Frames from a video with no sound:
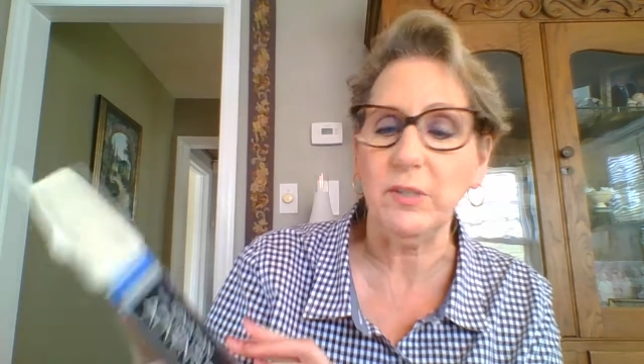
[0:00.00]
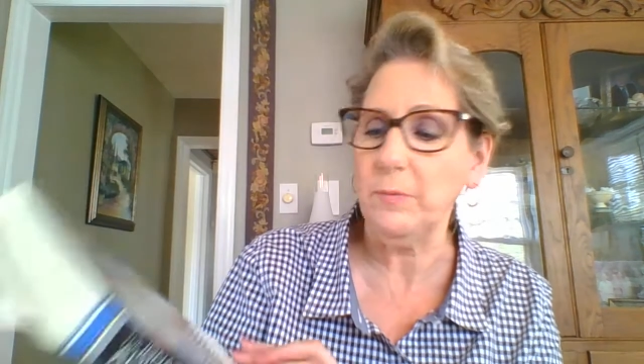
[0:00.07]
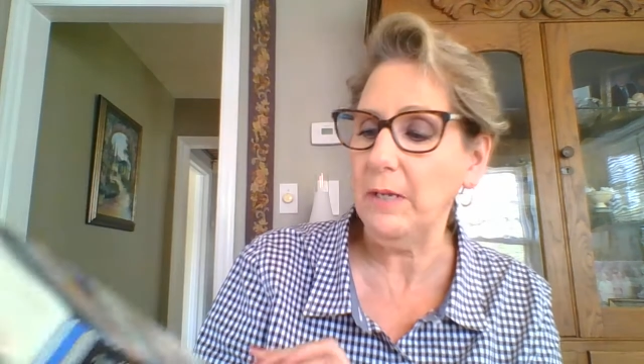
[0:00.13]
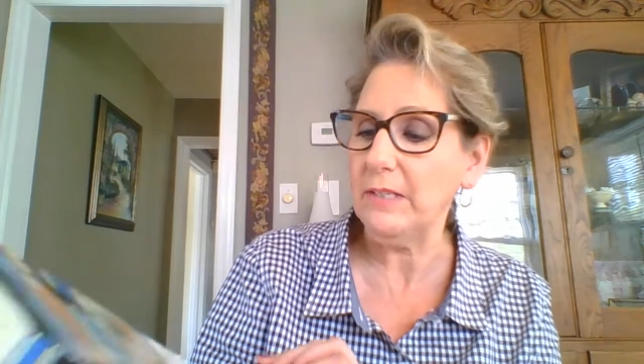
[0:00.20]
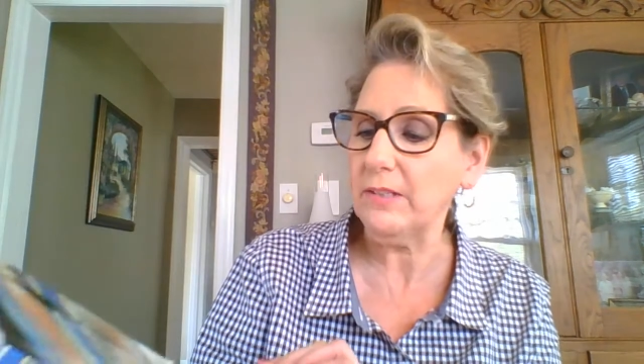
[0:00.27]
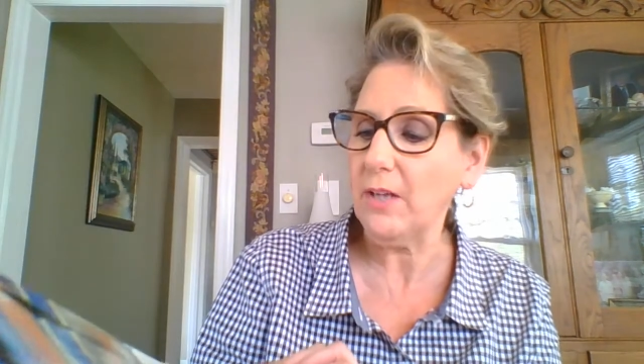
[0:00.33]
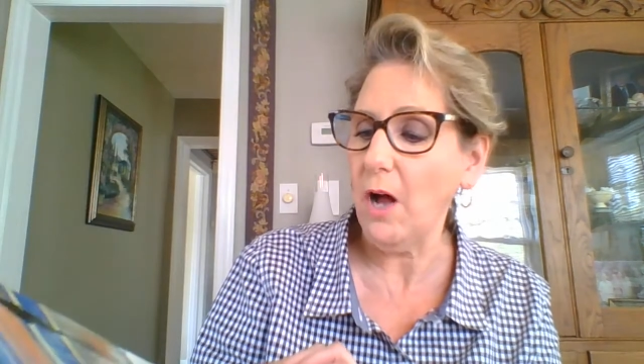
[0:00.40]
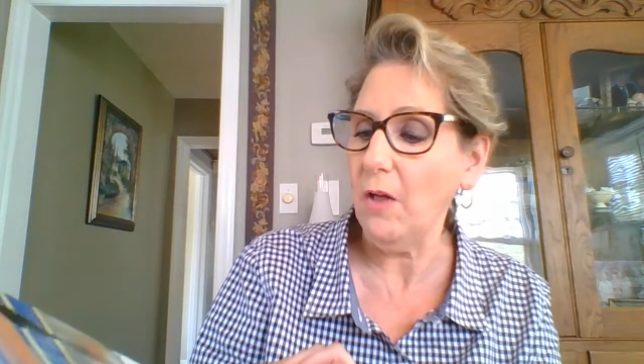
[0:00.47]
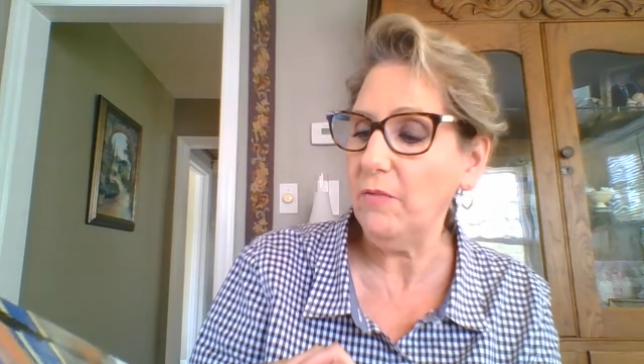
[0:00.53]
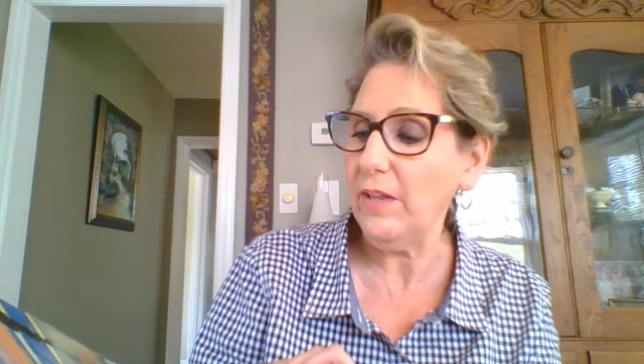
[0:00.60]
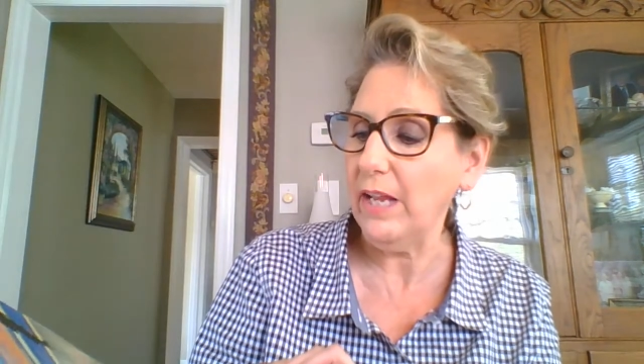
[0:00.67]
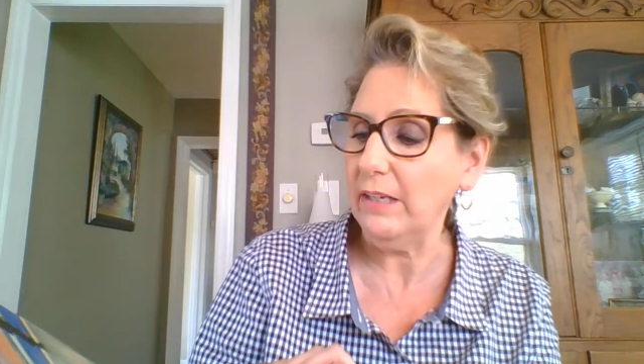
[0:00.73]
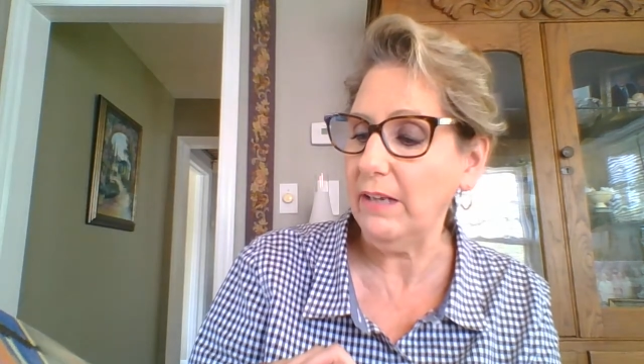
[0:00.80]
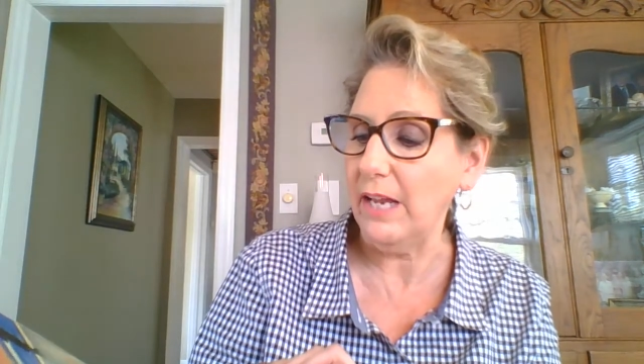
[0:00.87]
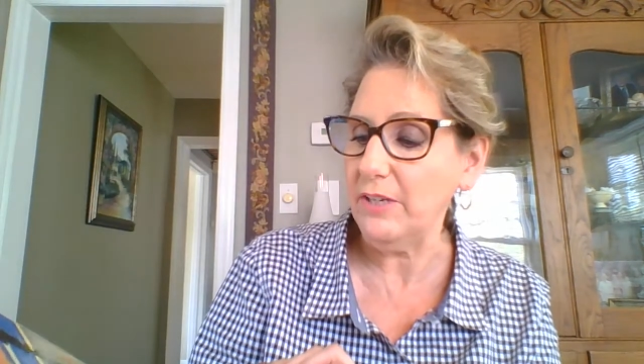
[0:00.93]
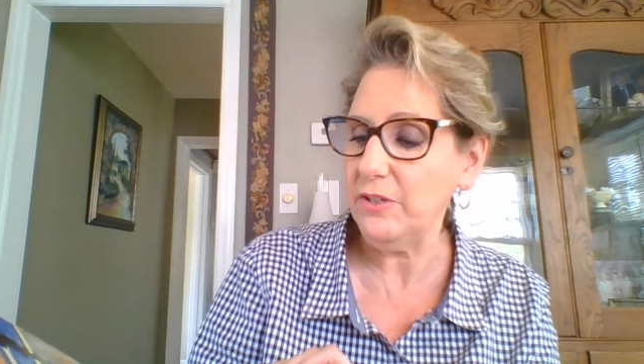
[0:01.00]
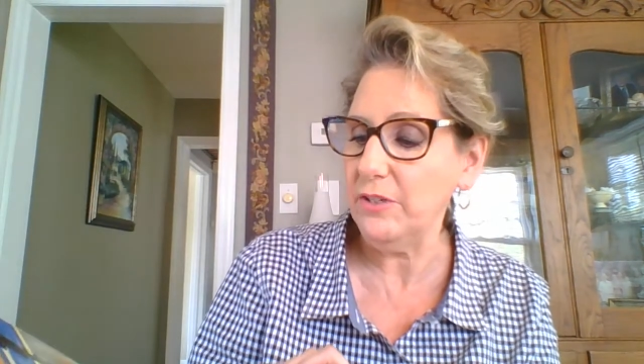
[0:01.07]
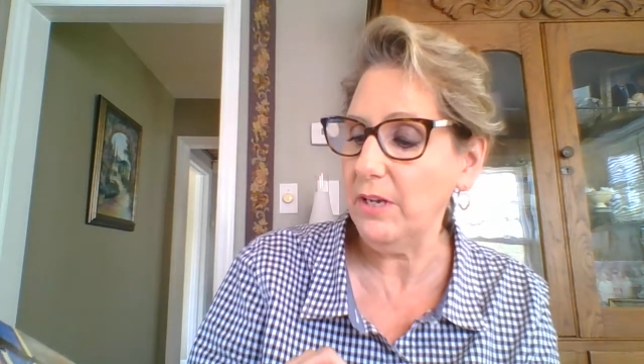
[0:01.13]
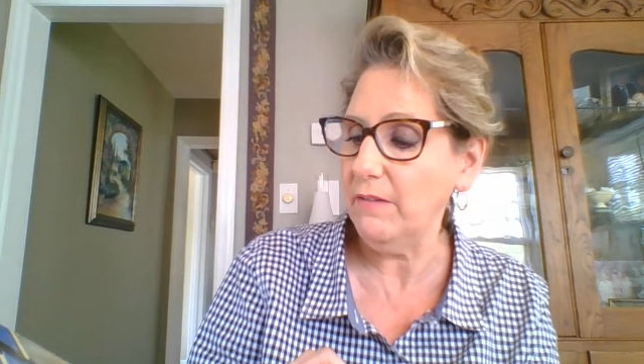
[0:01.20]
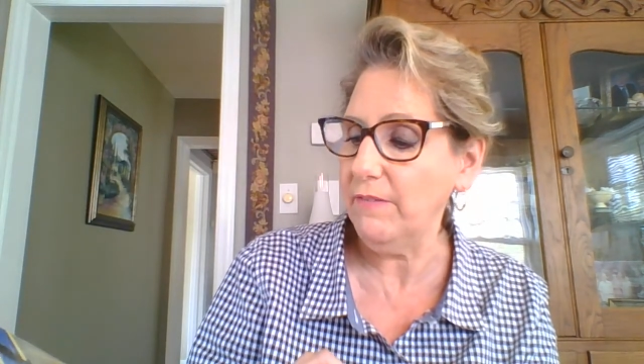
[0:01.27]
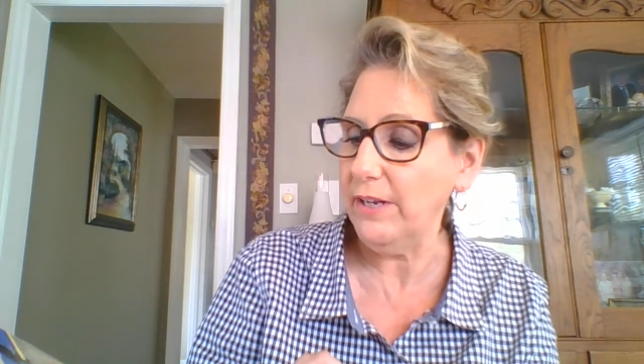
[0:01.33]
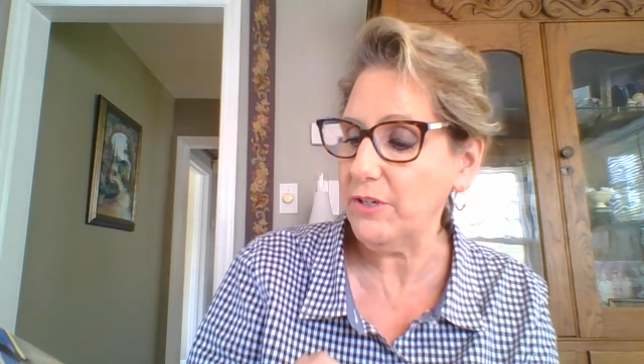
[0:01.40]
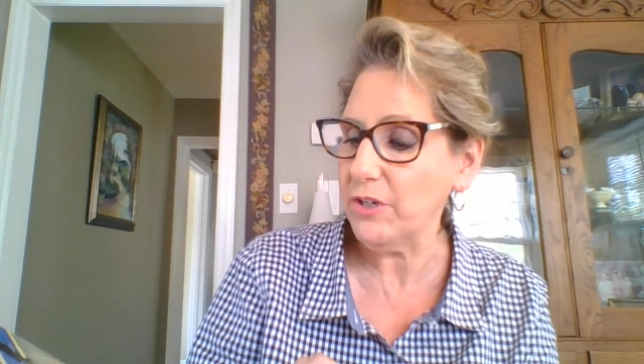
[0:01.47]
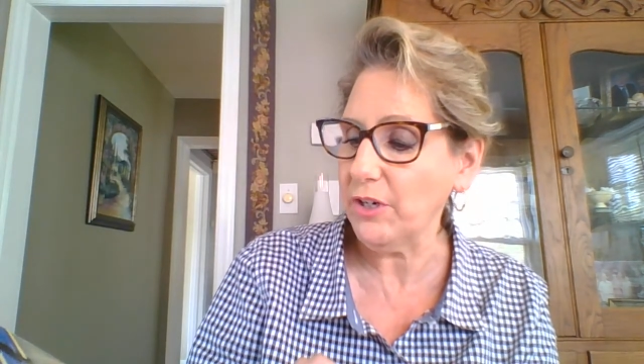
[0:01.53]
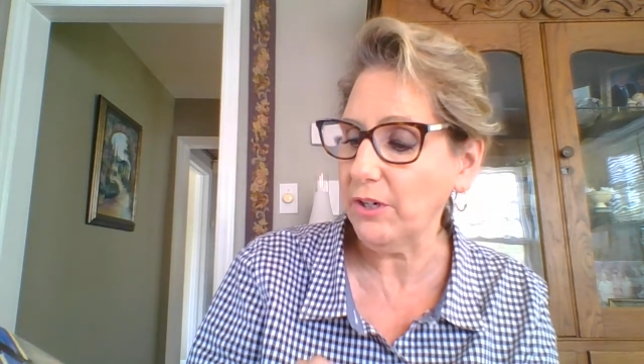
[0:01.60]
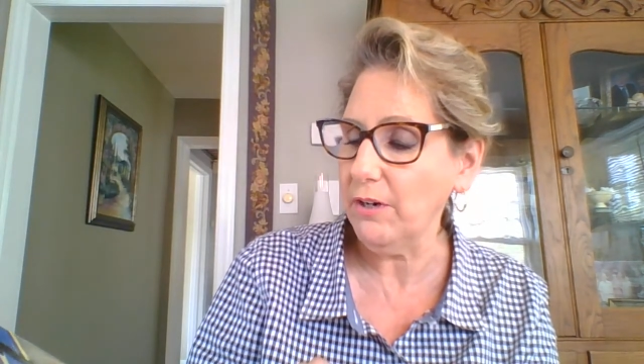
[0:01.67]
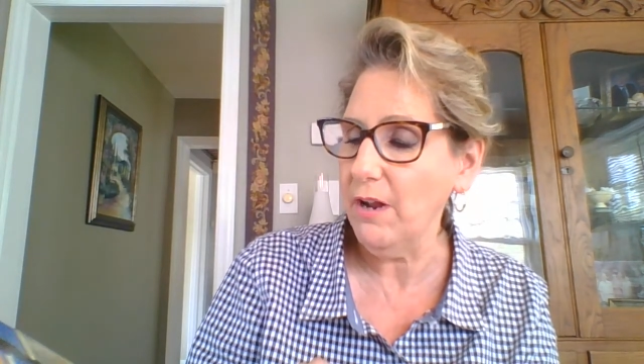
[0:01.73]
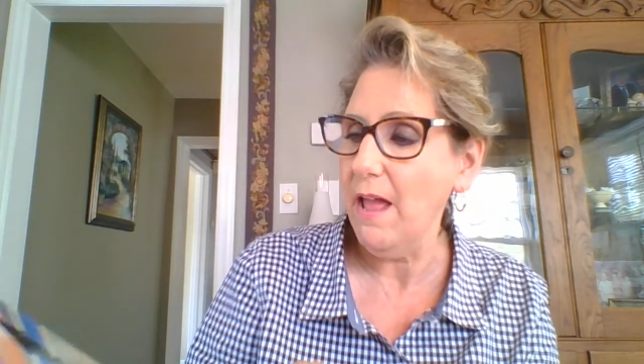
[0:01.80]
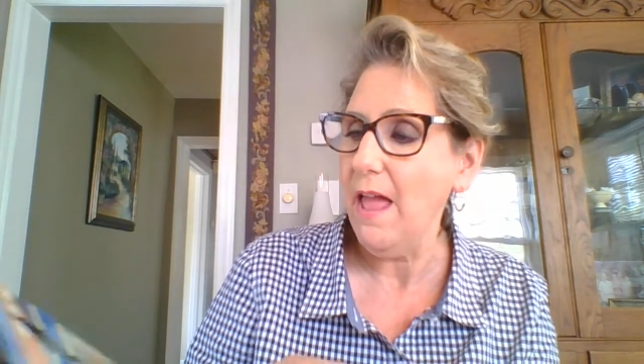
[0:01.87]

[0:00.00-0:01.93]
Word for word: but it's called The Ignatian Adventure,